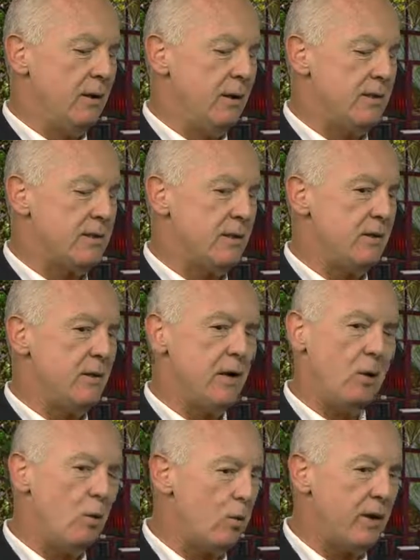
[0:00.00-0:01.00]
I said,
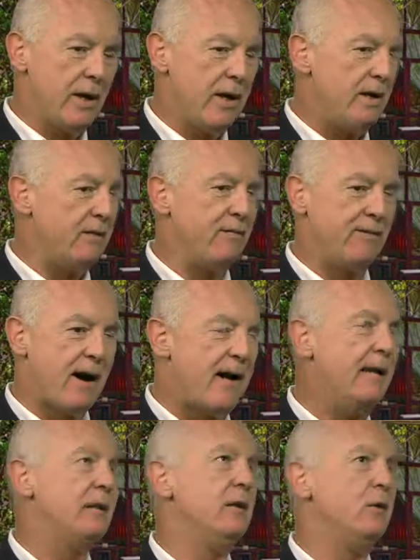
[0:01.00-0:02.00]
yeah, okay,
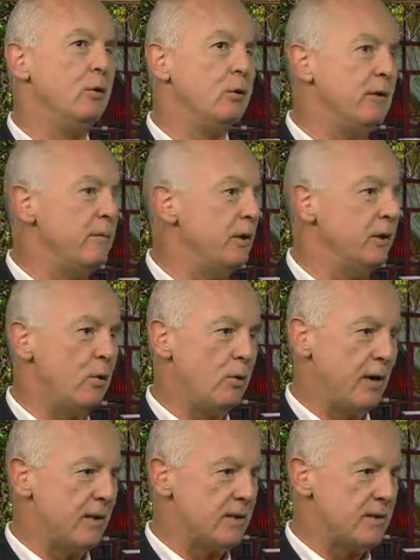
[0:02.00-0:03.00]
finally you leave me
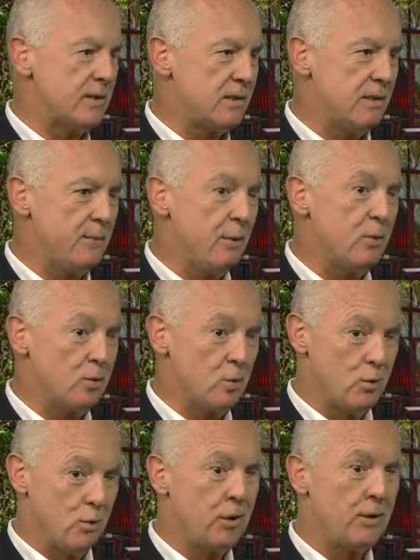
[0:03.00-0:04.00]
alone and I can sleep. He goes,
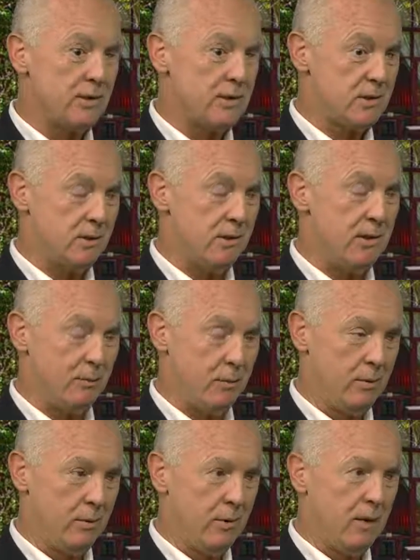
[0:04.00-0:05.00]
oh, you're going to sleep.